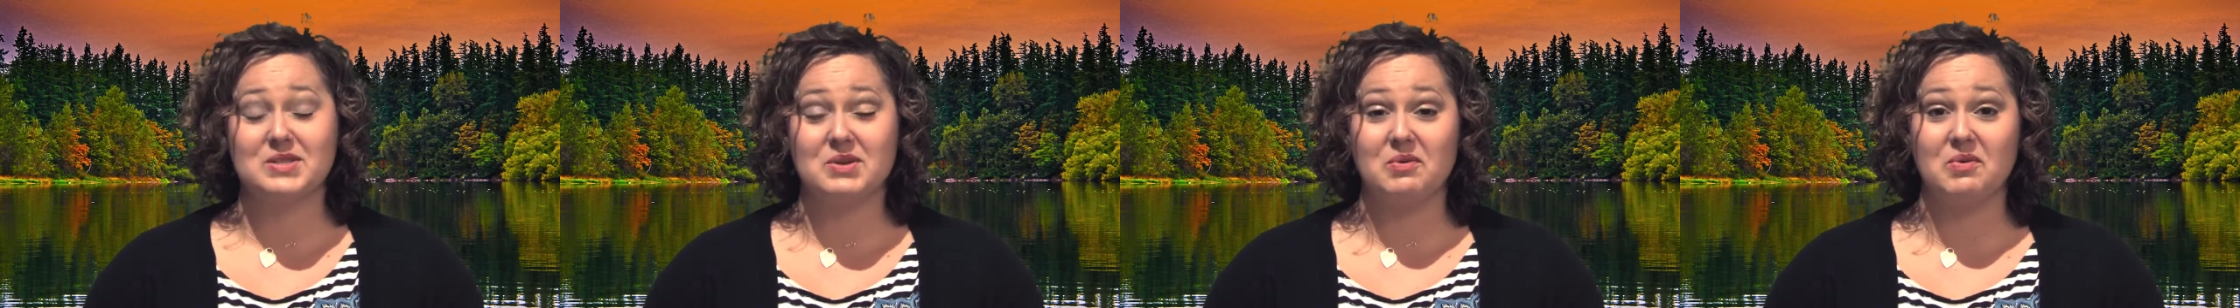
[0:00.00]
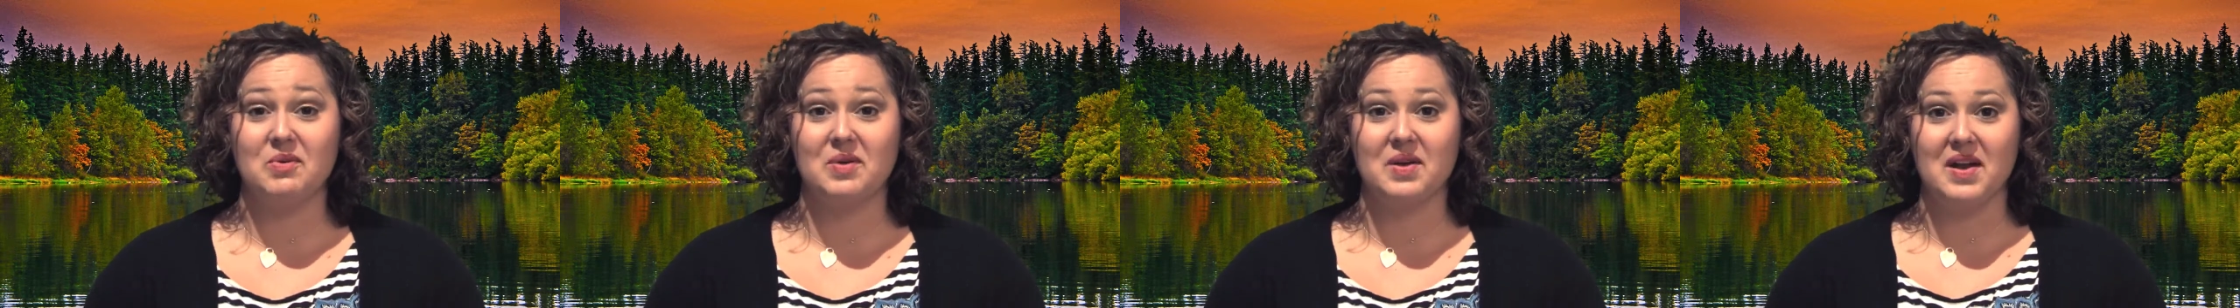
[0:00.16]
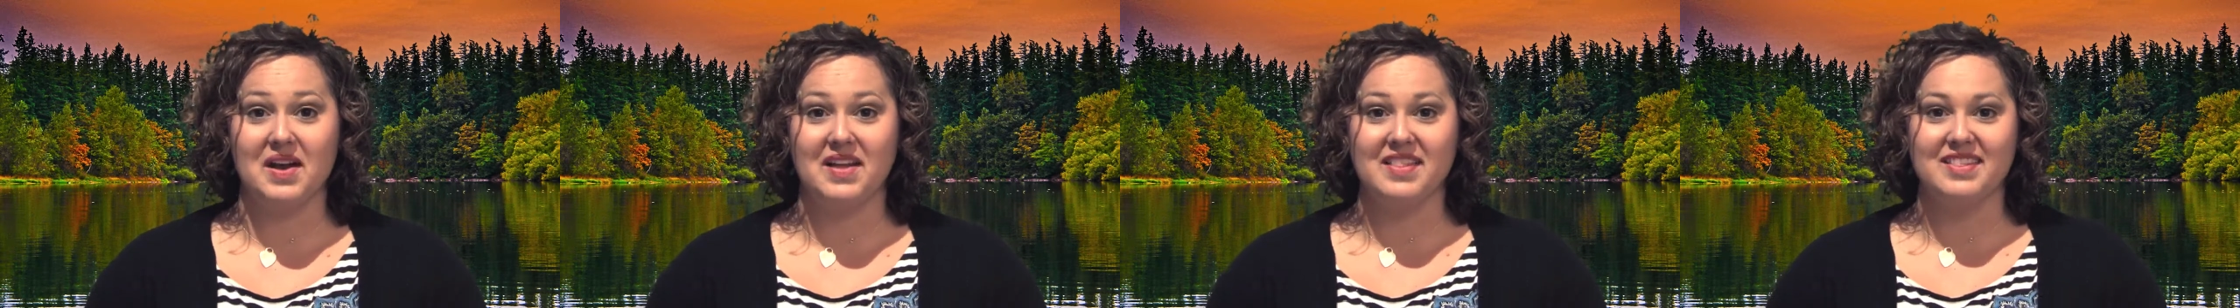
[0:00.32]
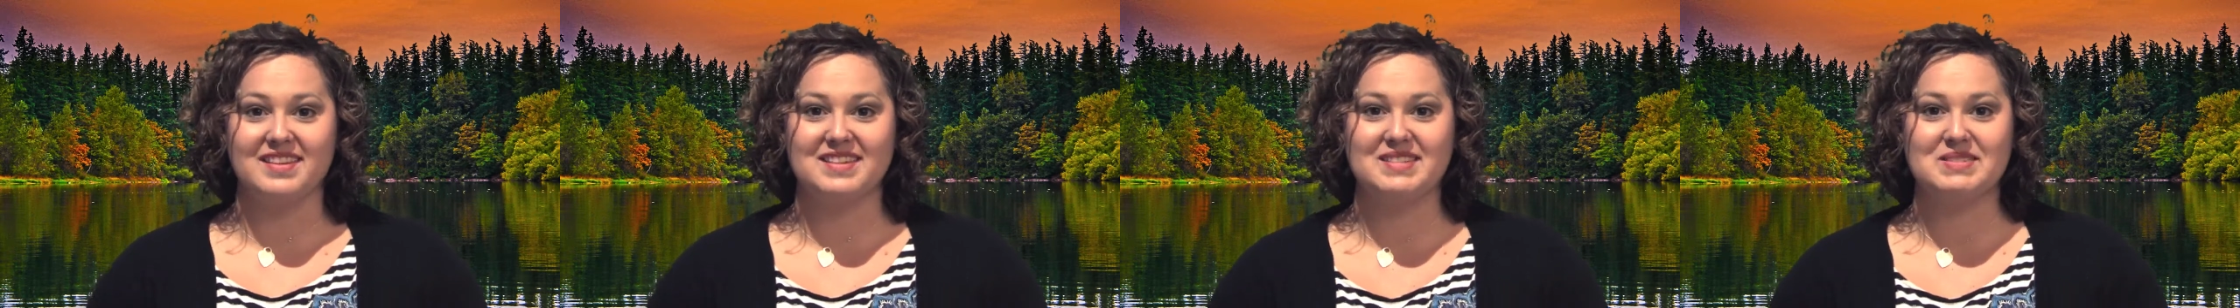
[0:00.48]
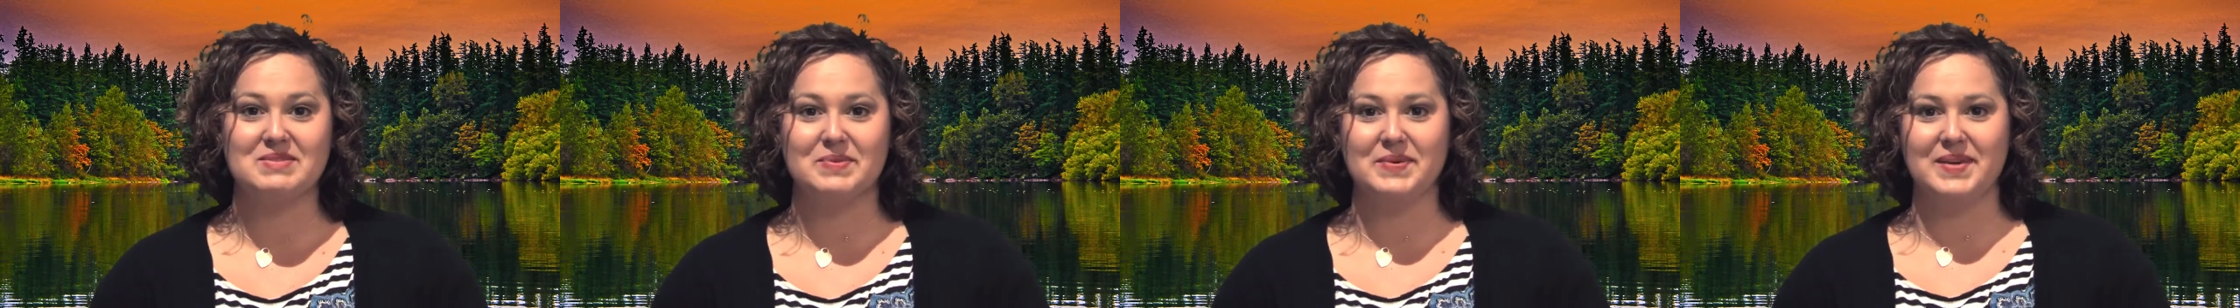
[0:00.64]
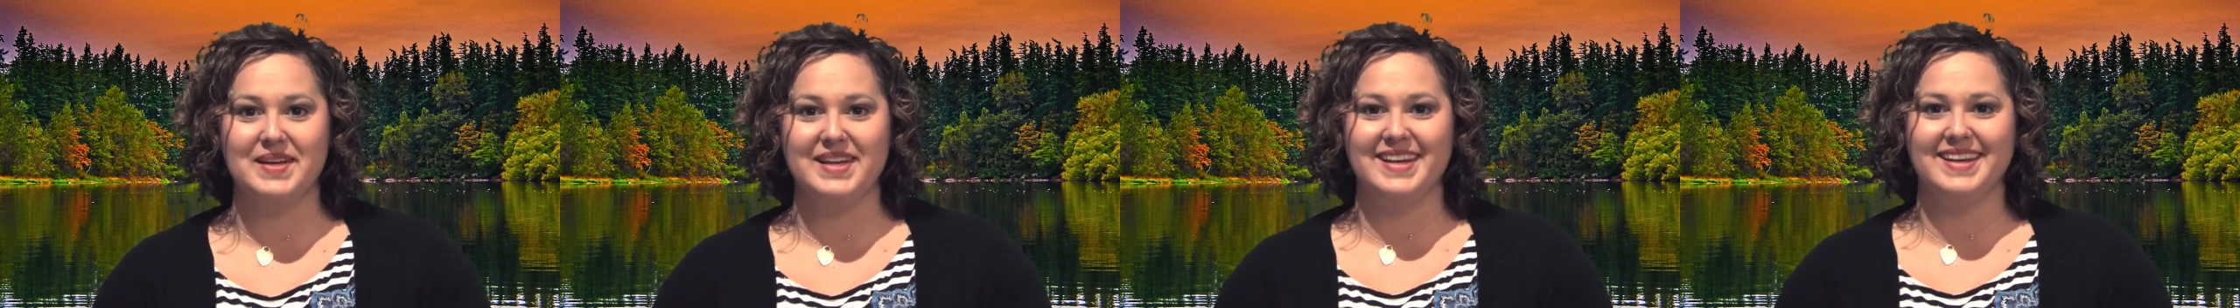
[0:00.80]
going on
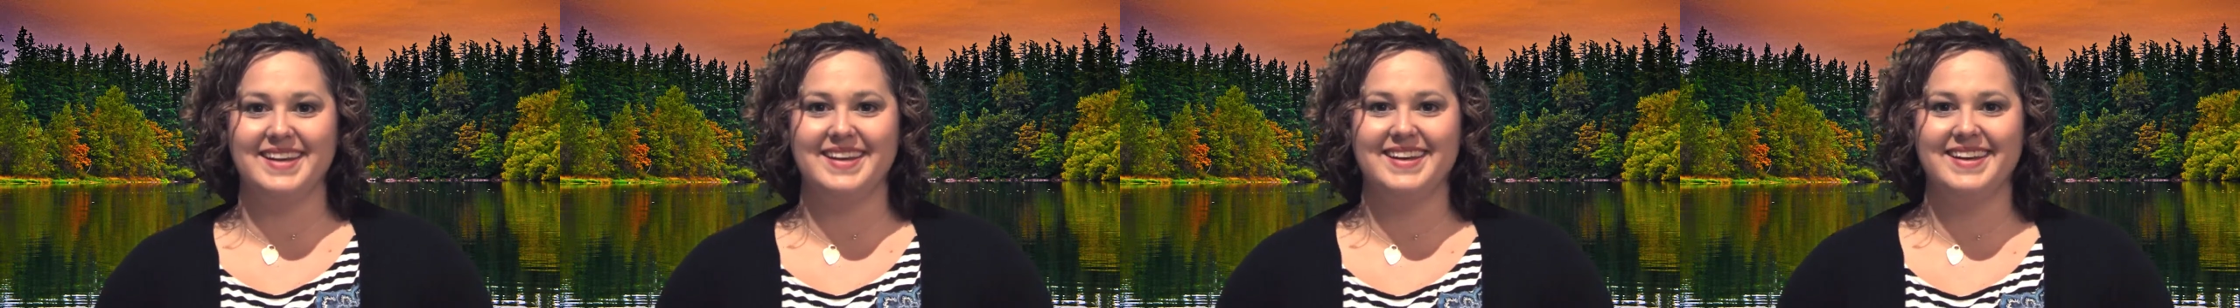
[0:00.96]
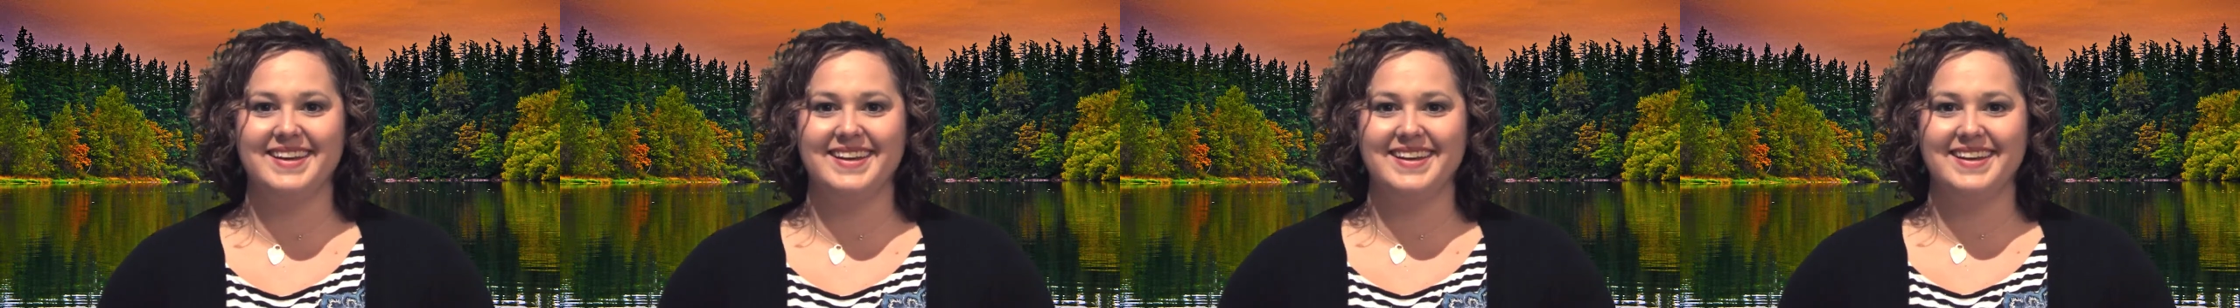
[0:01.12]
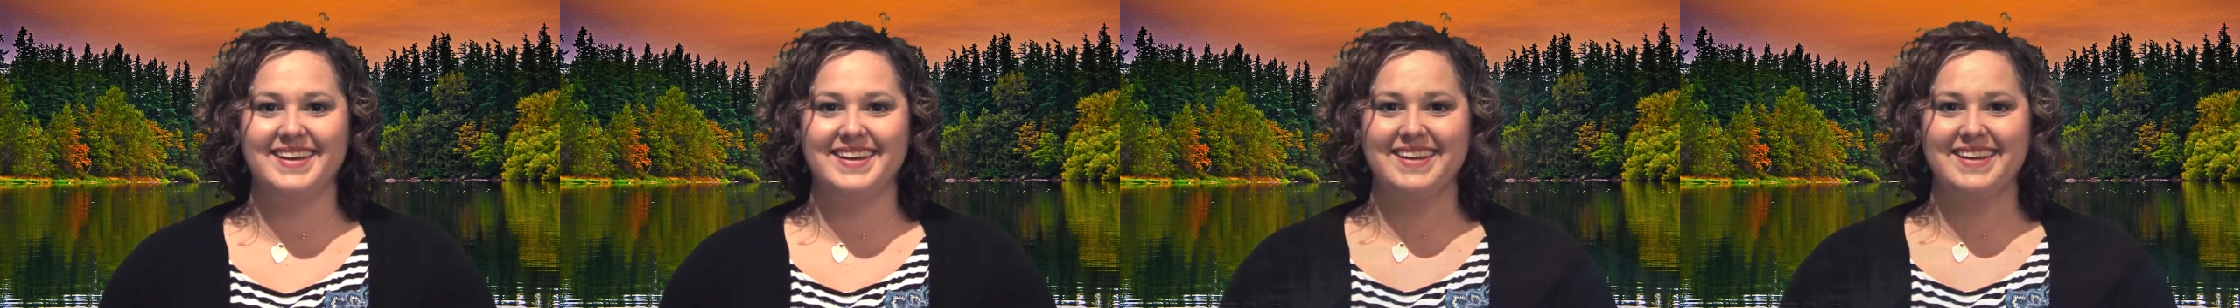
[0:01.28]
this week.